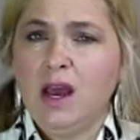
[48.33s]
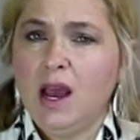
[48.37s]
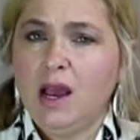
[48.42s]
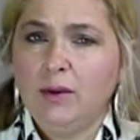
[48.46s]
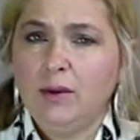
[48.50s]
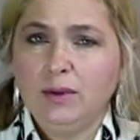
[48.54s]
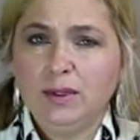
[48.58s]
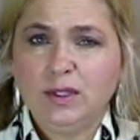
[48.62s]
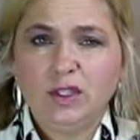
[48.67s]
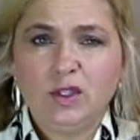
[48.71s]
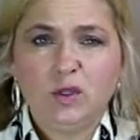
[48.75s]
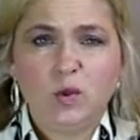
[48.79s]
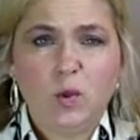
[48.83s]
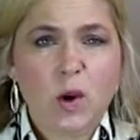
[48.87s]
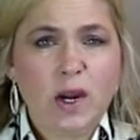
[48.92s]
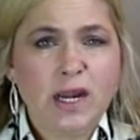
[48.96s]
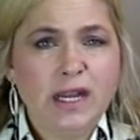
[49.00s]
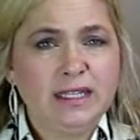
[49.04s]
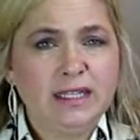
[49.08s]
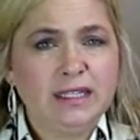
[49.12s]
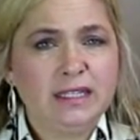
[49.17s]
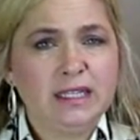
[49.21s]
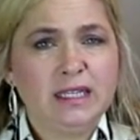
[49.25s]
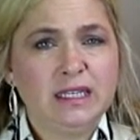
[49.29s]
I was
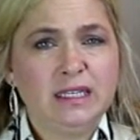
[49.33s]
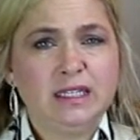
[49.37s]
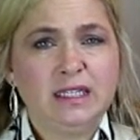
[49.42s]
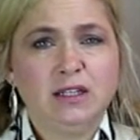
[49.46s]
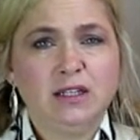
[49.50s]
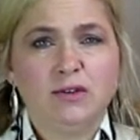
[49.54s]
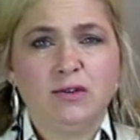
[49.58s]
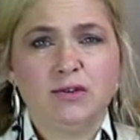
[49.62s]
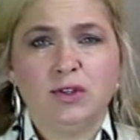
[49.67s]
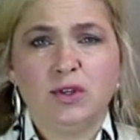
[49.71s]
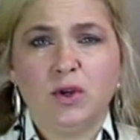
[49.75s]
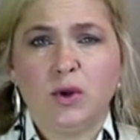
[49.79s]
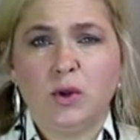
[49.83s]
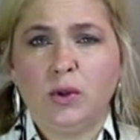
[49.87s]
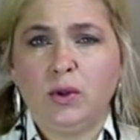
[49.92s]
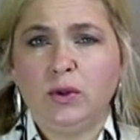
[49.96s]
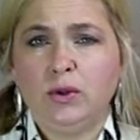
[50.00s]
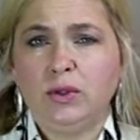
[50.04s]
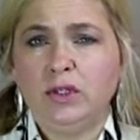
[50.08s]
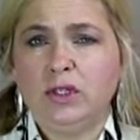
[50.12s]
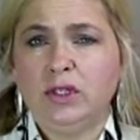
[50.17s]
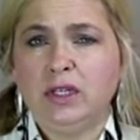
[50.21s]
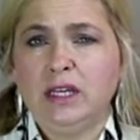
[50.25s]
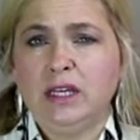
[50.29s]
26 years
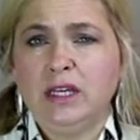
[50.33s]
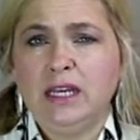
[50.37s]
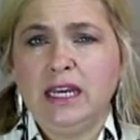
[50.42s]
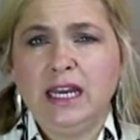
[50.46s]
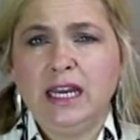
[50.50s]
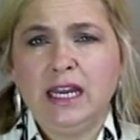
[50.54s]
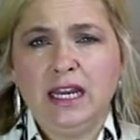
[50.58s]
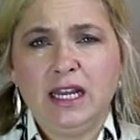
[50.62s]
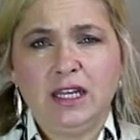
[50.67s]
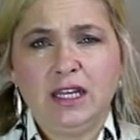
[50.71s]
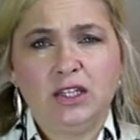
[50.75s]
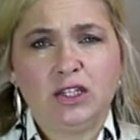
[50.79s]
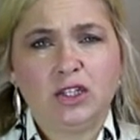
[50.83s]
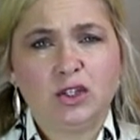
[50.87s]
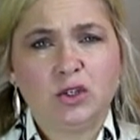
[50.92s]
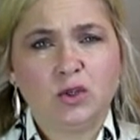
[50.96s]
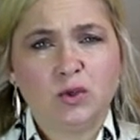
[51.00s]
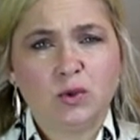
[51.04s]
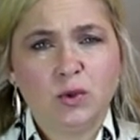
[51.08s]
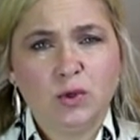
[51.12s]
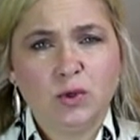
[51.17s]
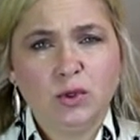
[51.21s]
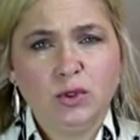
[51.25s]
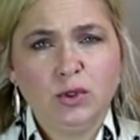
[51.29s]
old in
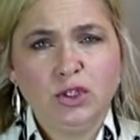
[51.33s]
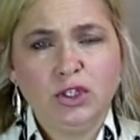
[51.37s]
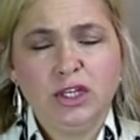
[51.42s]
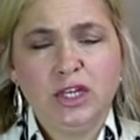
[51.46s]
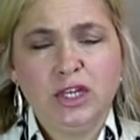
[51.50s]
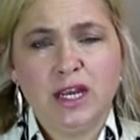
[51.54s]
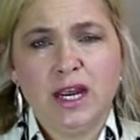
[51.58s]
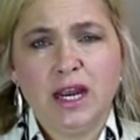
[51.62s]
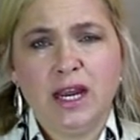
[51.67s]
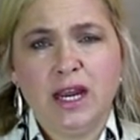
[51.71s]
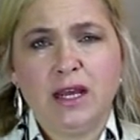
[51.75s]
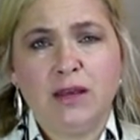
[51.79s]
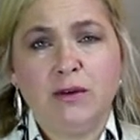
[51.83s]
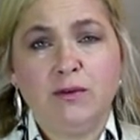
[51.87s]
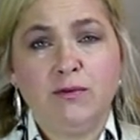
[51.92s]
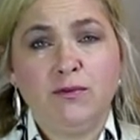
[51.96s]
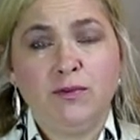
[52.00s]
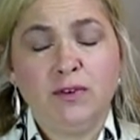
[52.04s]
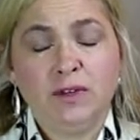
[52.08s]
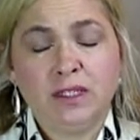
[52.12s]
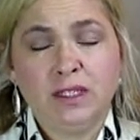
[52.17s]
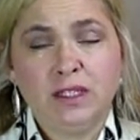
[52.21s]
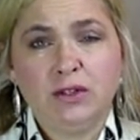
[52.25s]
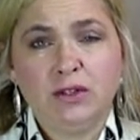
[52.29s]
excruciating
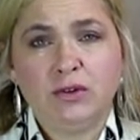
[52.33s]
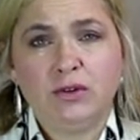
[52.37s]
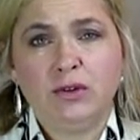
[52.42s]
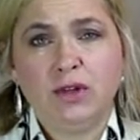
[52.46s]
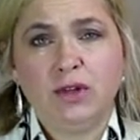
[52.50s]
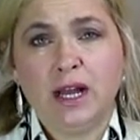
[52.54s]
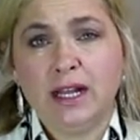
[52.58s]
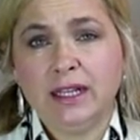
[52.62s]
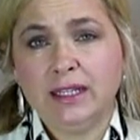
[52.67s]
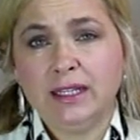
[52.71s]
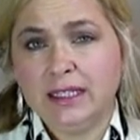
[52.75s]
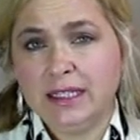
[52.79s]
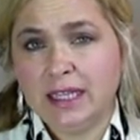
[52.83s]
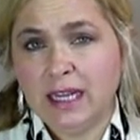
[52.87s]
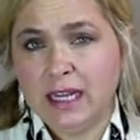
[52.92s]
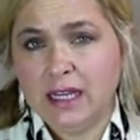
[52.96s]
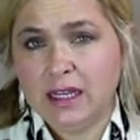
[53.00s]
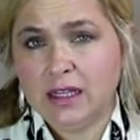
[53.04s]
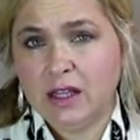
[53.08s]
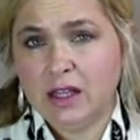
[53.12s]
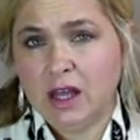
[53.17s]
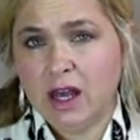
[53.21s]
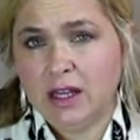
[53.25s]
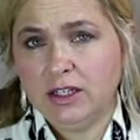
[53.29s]
physical and
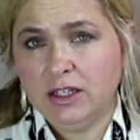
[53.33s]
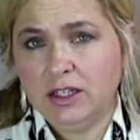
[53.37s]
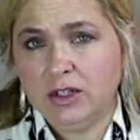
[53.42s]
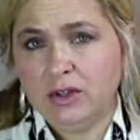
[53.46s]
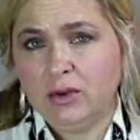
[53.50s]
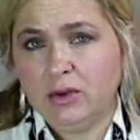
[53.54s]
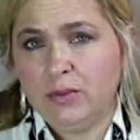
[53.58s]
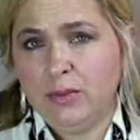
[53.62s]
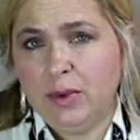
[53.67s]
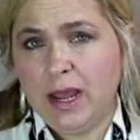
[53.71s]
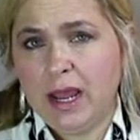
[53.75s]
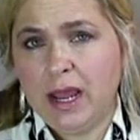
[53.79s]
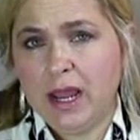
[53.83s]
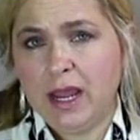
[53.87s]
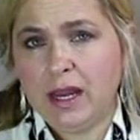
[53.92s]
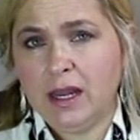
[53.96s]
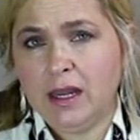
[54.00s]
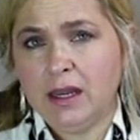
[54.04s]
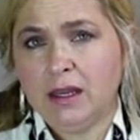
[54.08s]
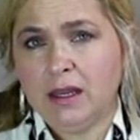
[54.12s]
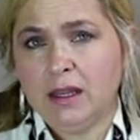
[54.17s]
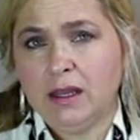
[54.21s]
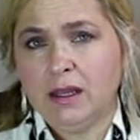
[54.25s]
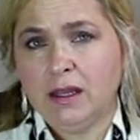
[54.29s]
psychological
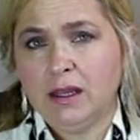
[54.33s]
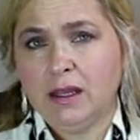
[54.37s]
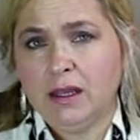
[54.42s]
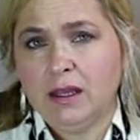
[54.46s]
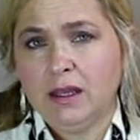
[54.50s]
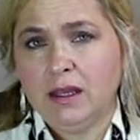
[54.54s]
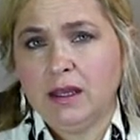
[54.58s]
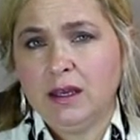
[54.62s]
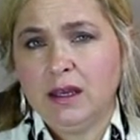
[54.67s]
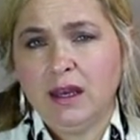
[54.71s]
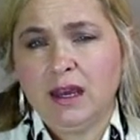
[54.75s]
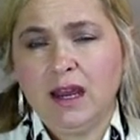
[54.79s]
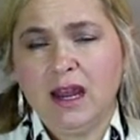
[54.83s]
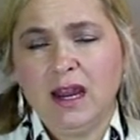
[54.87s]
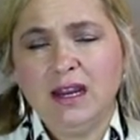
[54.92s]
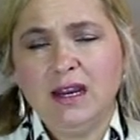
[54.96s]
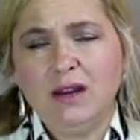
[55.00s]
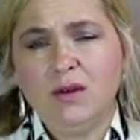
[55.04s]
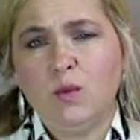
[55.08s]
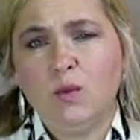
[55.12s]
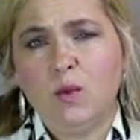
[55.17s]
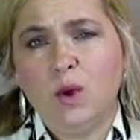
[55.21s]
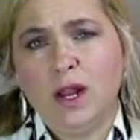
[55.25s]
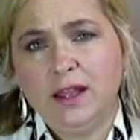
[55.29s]
pain. I
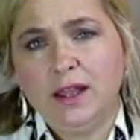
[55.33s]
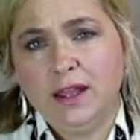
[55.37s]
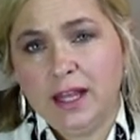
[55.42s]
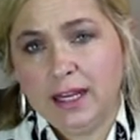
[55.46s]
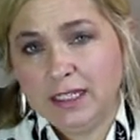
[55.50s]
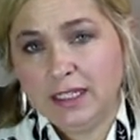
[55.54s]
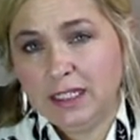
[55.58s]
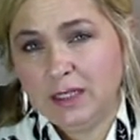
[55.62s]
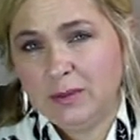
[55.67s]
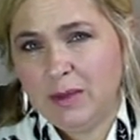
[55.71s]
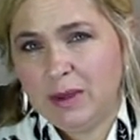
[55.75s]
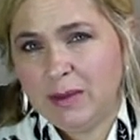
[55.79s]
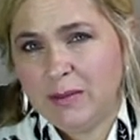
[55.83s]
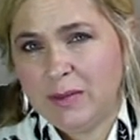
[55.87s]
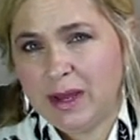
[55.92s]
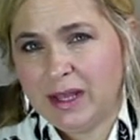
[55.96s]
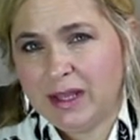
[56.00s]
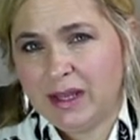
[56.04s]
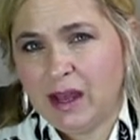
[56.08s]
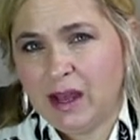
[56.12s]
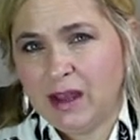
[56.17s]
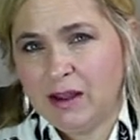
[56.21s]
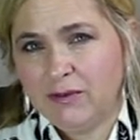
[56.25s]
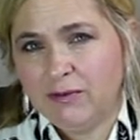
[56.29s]
didn't want that to be
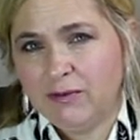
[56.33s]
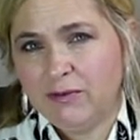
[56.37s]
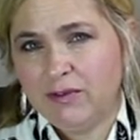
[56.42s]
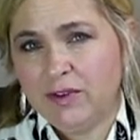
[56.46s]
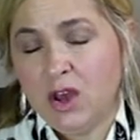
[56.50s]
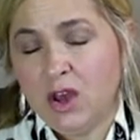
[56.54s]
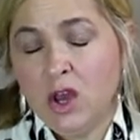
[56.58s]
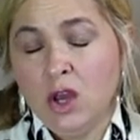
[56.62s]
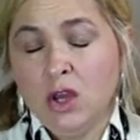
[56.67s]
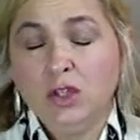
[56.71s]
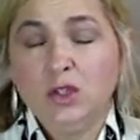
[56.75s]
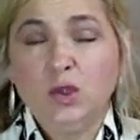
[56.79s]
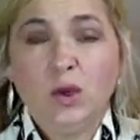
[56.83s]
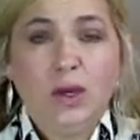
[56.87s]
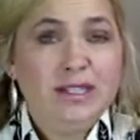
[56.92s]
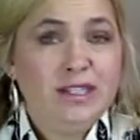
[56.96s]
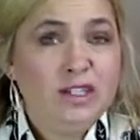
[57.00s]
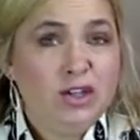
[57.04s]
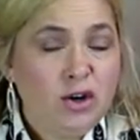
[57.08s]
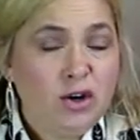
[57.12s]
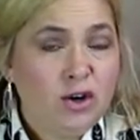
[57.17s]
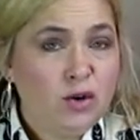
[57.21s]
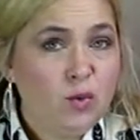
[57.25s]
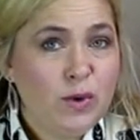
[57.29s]
my life. So I
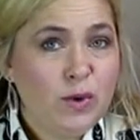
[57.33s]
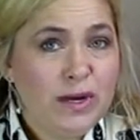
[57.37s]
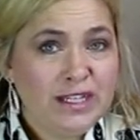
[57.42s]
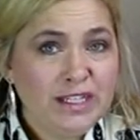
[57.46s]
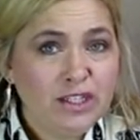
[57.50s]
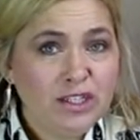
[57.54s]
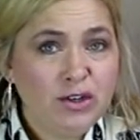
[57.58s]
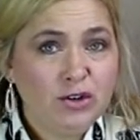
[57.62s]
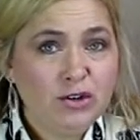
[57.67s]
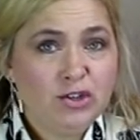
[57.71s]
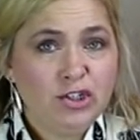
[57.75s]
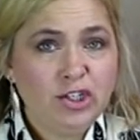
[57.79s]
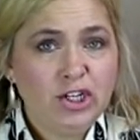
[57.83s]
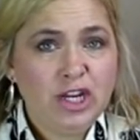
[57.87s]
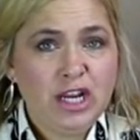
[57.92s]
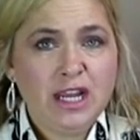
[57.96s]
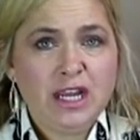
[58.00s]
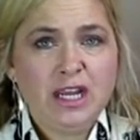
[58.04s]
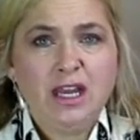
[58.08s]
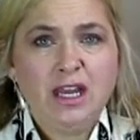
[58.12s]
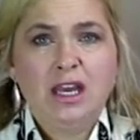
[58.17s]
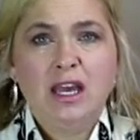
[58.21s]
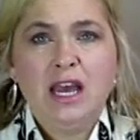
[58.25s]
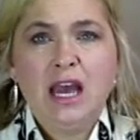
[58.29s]
started
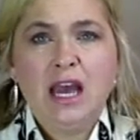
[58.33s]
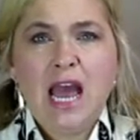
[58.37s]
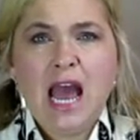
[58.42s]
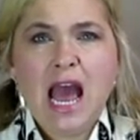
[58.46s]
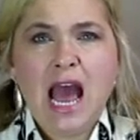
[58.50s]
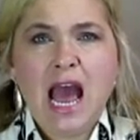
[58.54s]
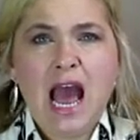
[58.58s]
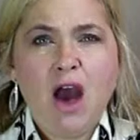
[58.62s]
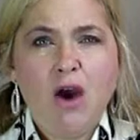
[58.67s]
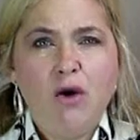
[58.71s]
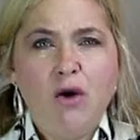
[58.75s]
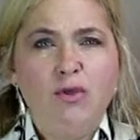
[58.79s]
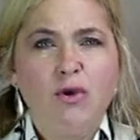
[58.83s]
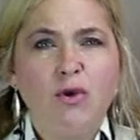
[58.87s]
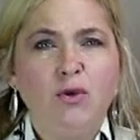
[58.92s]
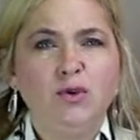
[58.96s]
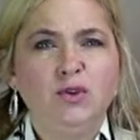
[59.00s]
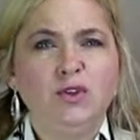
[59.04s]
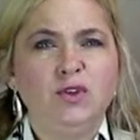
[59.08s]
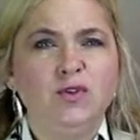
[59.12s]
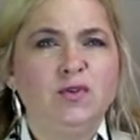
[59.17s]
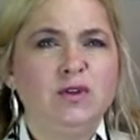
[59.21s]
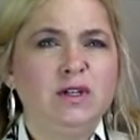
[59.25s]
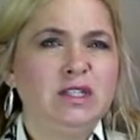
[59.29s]
researching how
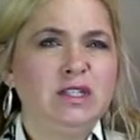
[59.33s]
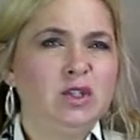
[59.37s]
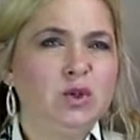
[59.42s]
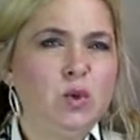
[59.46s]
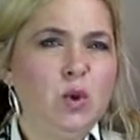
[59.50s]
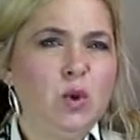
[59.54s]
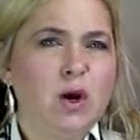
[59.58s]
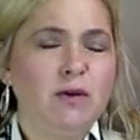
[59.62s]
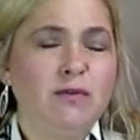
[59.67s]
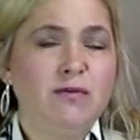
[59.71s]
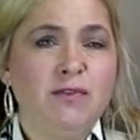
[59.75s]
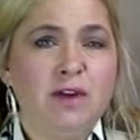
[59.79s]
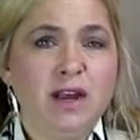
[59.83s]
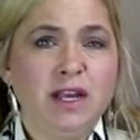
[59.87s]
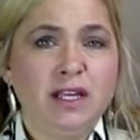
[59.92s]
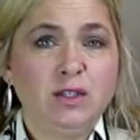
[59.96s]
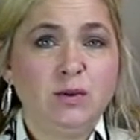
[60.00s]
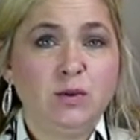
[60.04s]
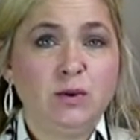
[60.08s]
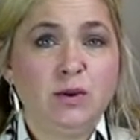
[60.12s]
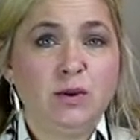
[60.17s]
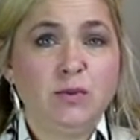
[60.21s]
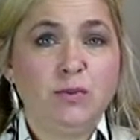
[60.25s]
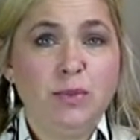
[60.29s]
those of us who are
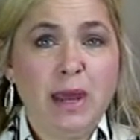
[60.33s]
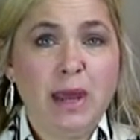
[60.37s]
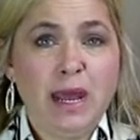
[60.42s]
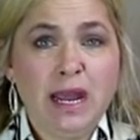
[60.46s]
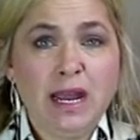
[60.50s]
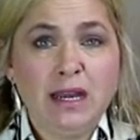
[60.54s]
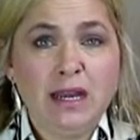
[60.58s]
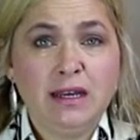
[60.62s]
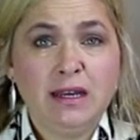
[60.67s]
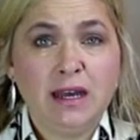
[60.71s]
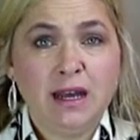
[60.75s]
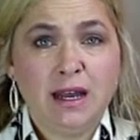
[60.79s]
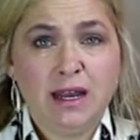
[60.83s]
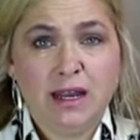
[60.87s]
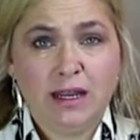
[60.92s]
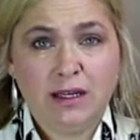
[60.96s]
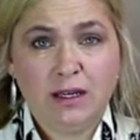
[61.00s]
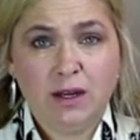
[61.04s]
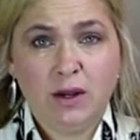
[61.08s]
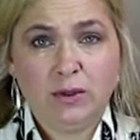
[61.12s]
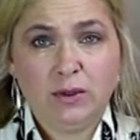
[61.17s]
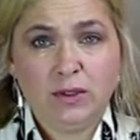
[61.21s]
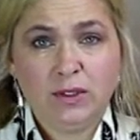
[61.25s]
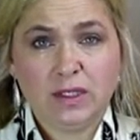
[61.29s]
faced with a pain
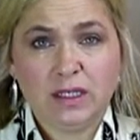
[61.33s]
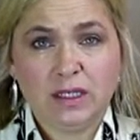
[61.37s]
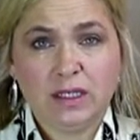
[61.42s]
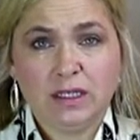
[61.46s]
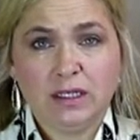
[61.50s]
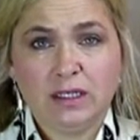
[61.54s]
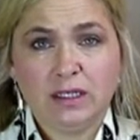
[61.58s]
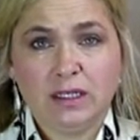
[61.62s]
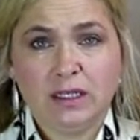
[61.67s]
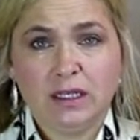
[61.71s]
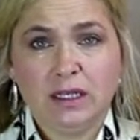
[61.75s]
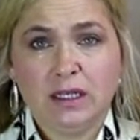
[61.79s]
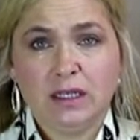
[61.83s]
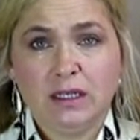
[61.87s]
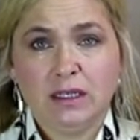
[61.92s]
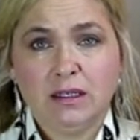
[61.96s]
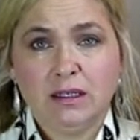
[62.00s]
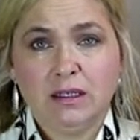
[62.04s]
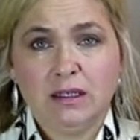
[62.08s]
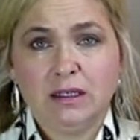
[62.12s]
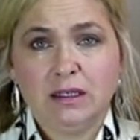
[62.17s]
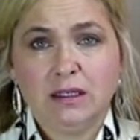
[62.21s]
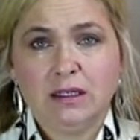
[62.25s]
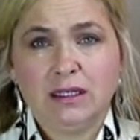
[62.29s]
diagnosis
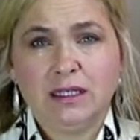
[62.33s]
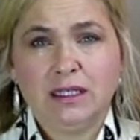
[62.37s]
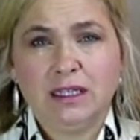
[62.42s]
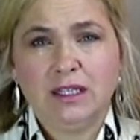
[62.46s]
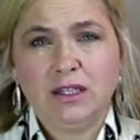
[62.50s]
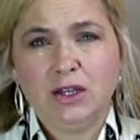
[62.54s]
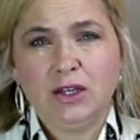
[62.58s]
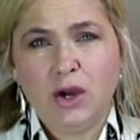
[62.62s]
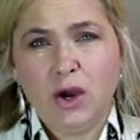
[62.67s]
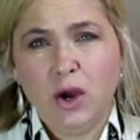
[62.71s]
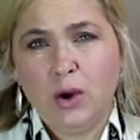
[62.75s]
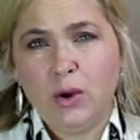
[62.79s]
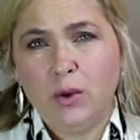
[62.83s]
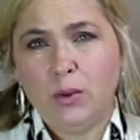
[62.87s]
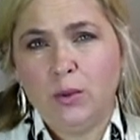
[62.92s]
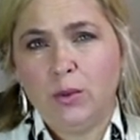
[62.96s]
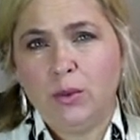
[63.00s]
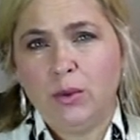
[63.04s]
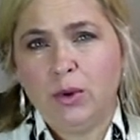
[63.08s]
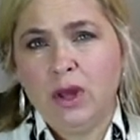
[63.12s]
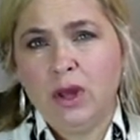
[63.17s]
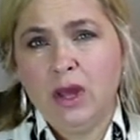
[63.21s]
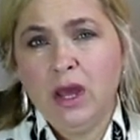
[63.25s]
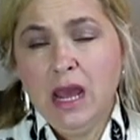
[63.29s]
can
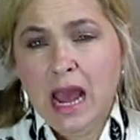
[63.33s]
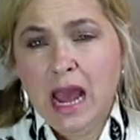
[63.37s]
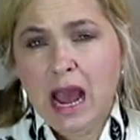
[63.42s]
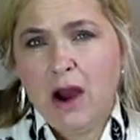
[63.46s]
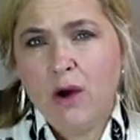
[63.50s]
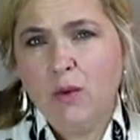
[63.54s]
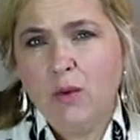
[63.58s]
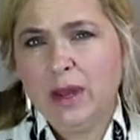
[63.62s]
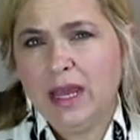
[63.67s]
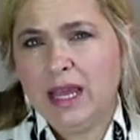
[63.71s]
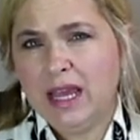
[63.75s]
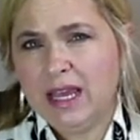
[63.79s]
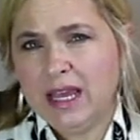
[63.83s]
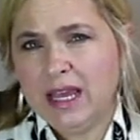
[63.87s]
cope, how we